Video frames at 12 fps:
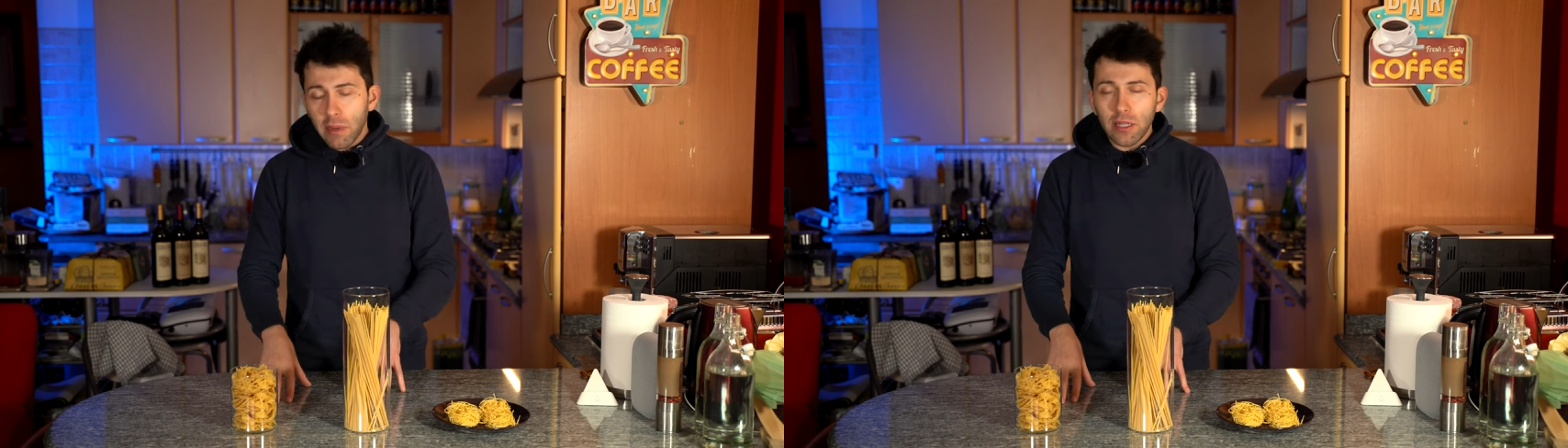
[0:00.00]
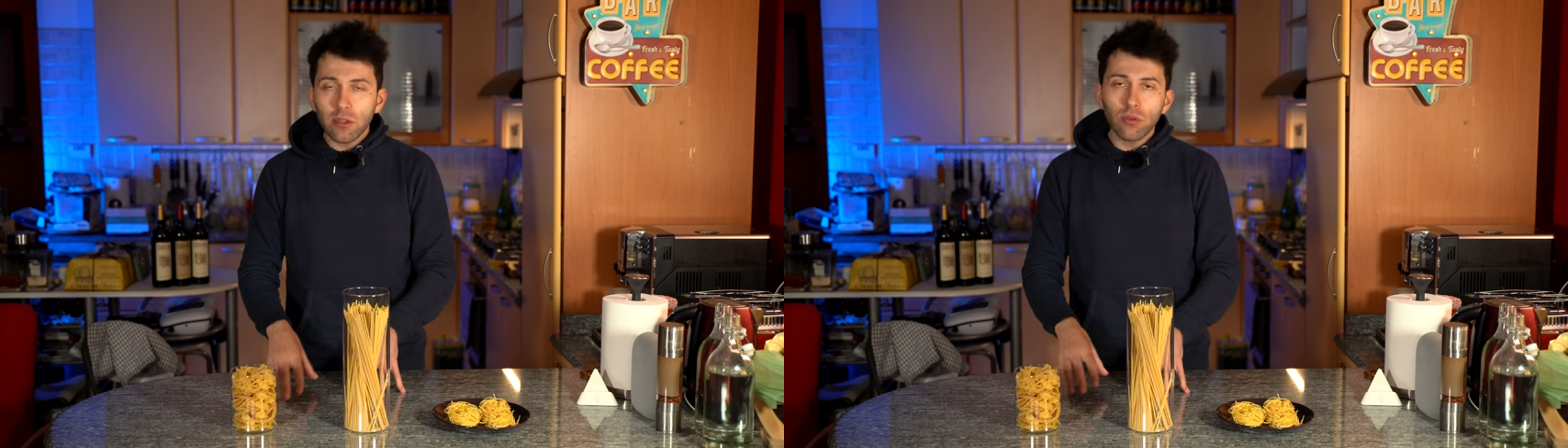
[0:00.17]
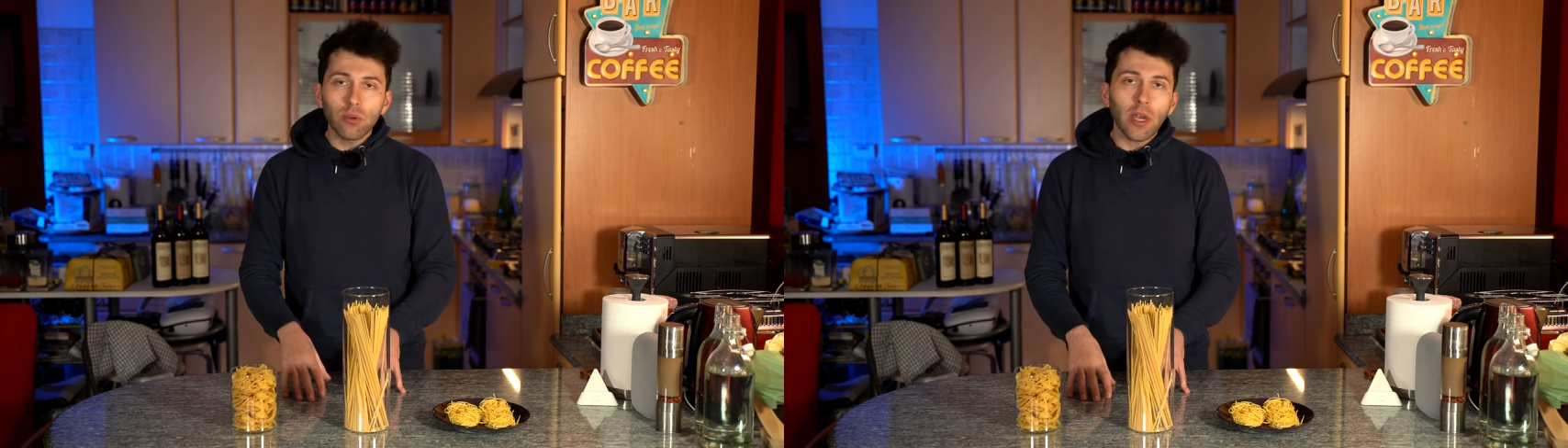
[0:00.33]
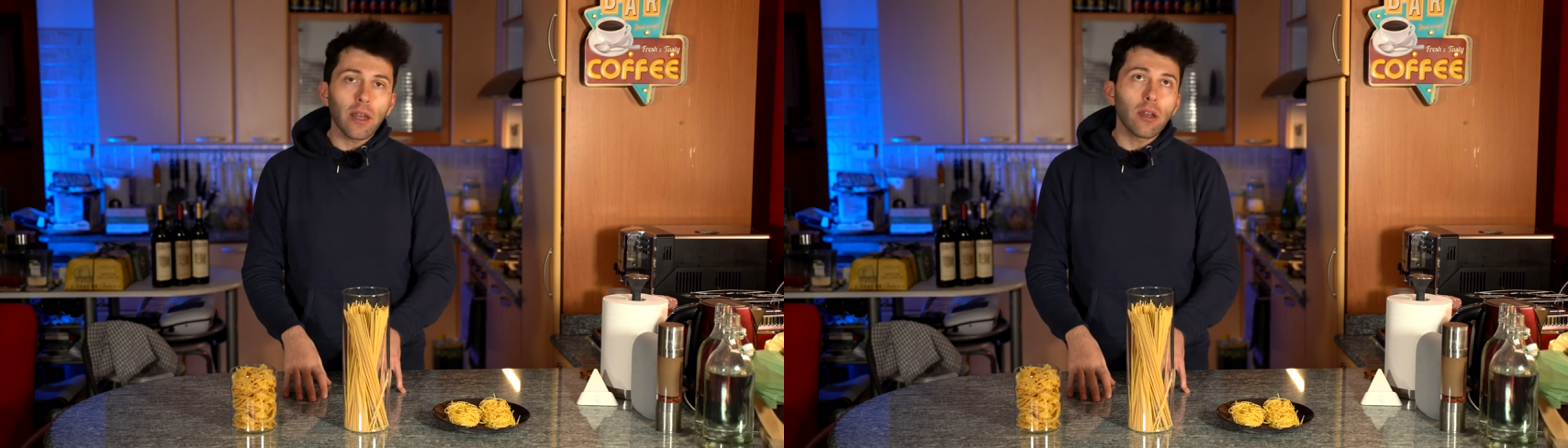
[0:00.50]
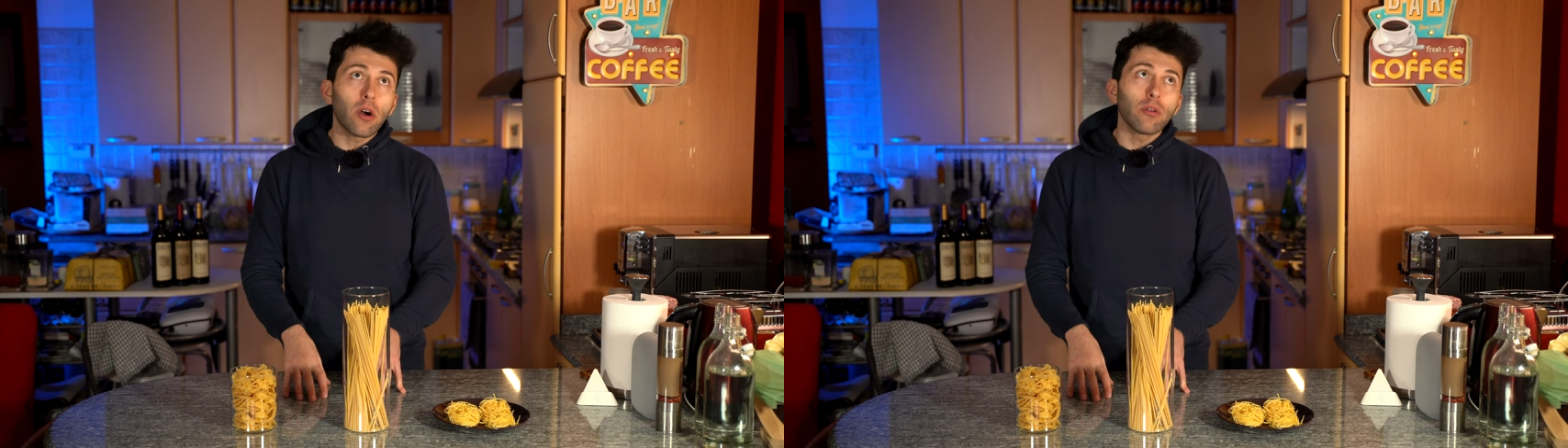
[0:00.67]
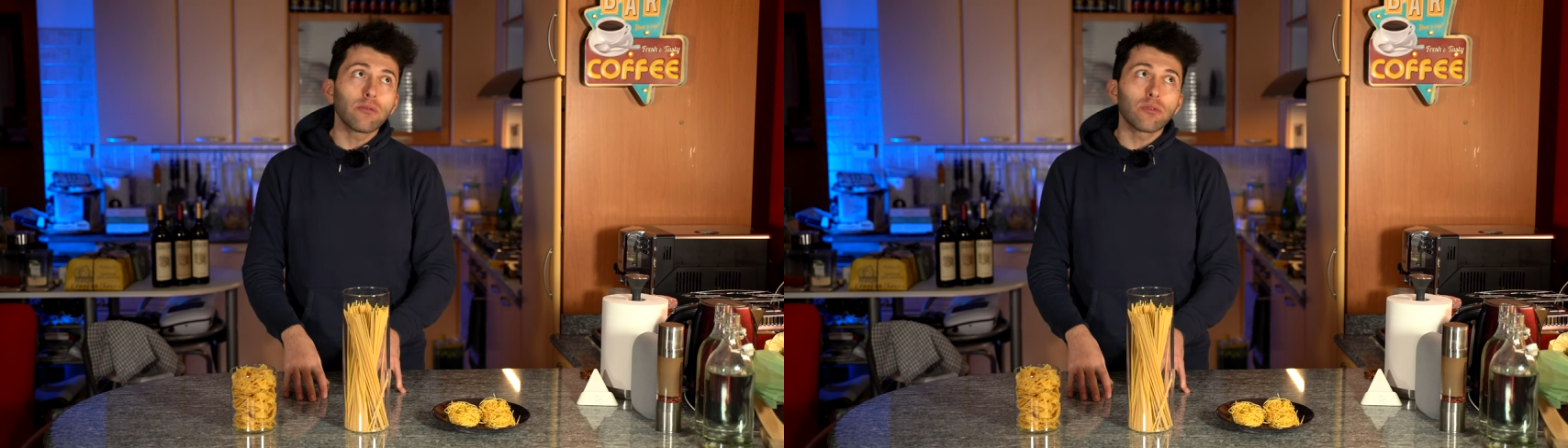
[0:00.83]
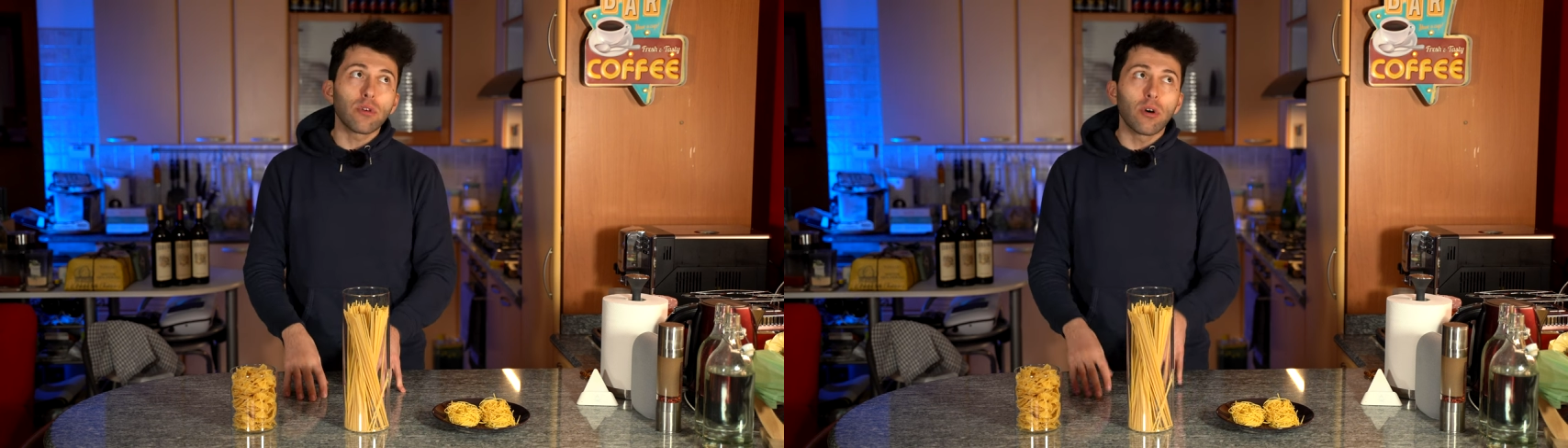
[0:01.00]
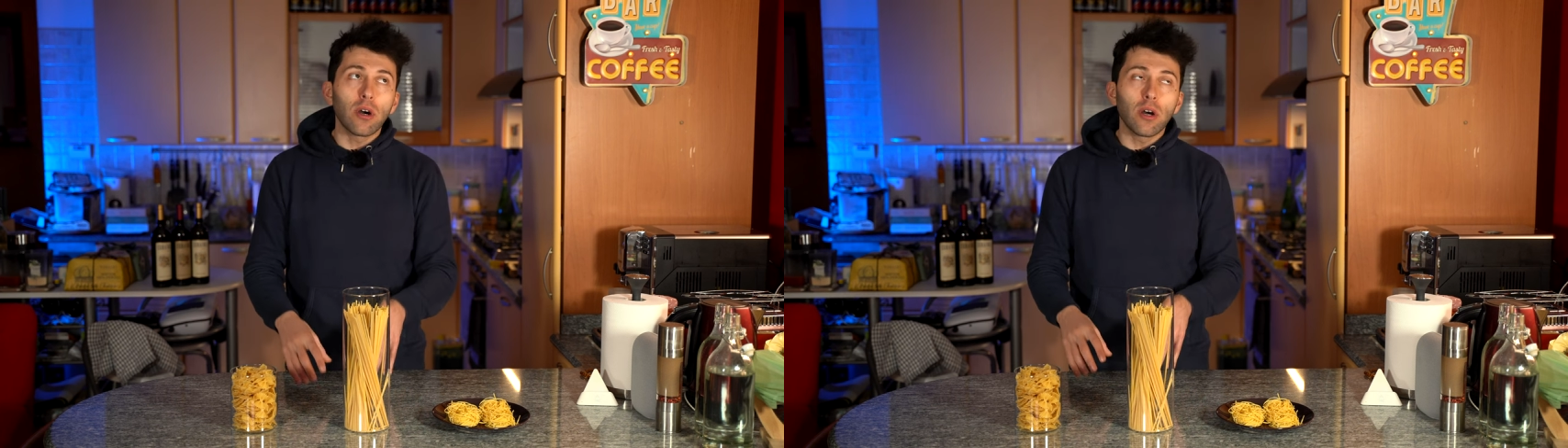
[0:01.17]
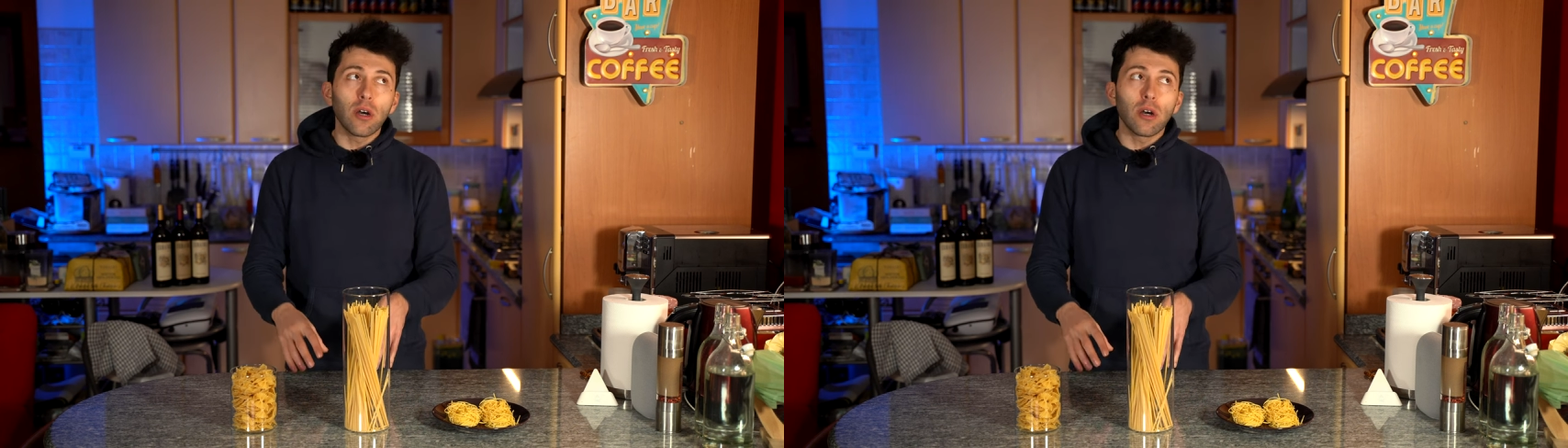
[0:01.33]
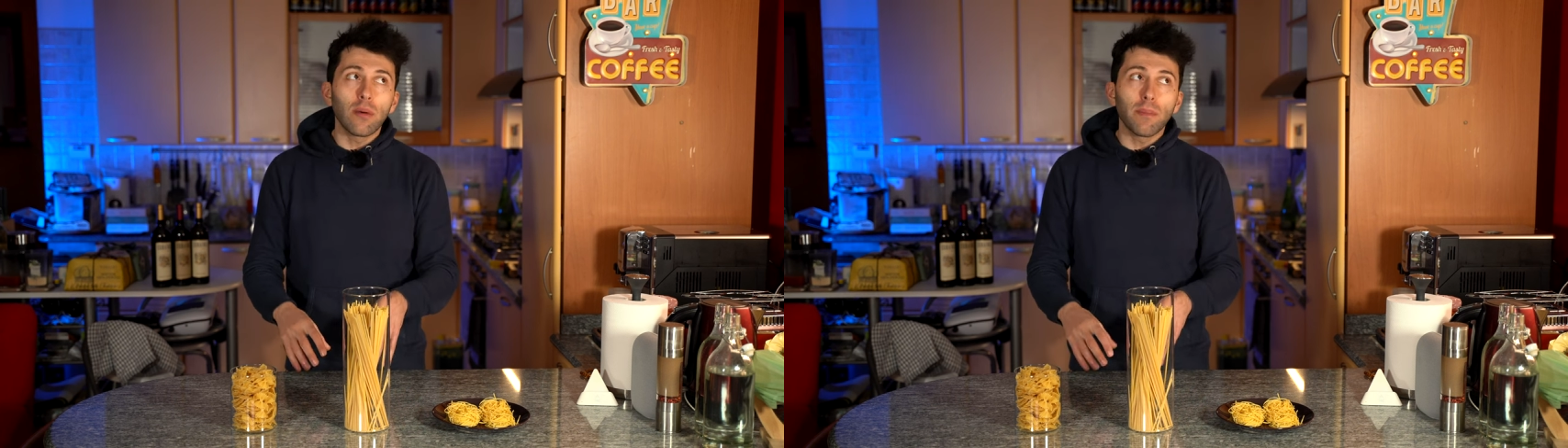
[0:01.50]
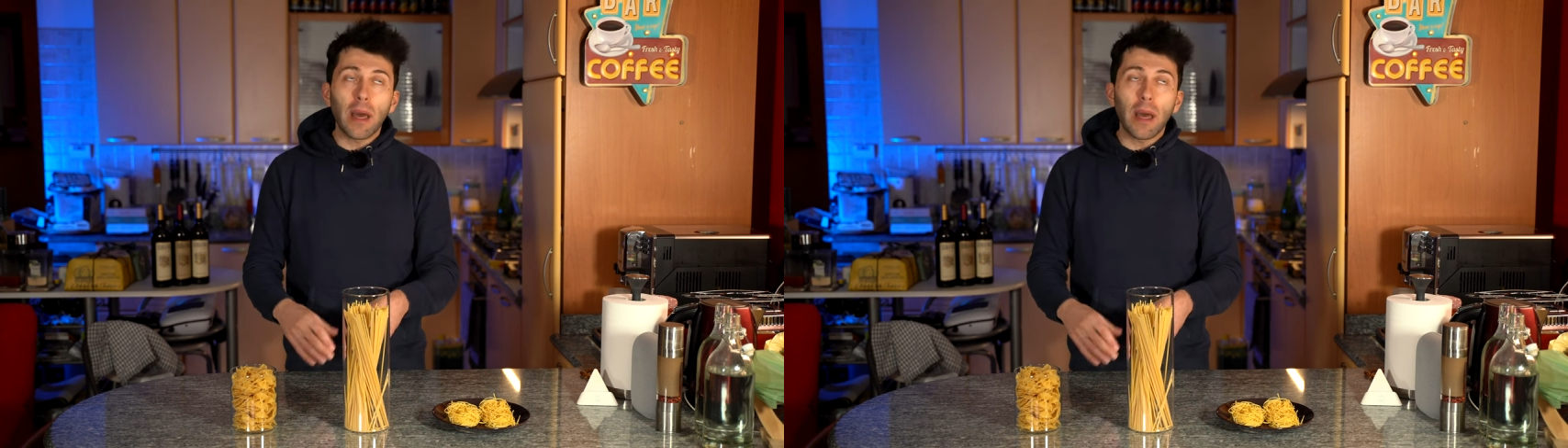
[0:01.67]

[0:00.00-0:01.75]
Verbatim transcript: but you can also uh,